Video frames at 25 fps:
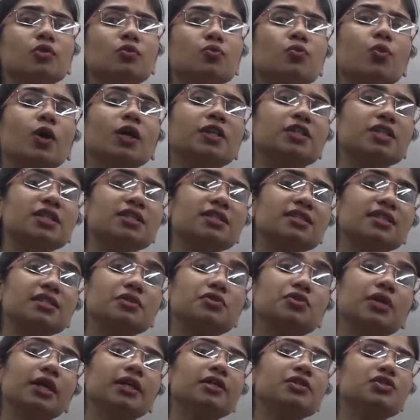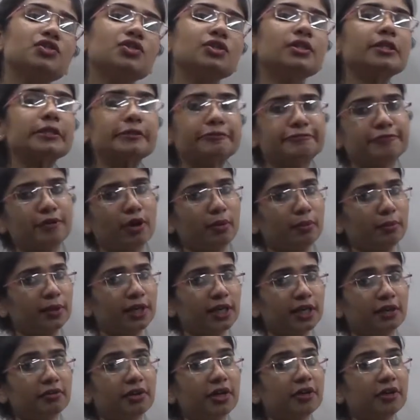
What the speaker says: what is the dental formula?